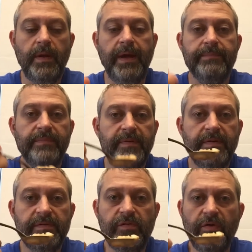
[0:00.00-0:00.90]
Okay,
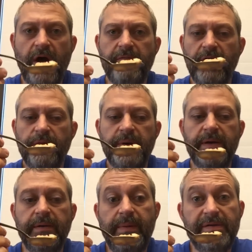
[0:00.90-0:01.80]
it's cooled off a little
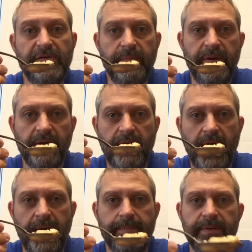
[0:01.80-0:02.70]
bit. It may still be a little
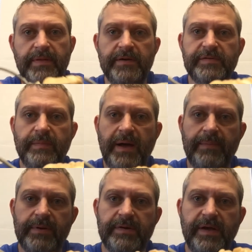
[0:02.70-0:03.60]
hot, but there's the bite
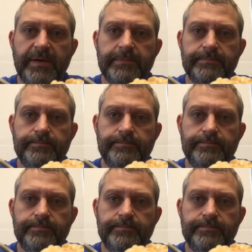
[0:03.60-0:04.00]
I'm going to take.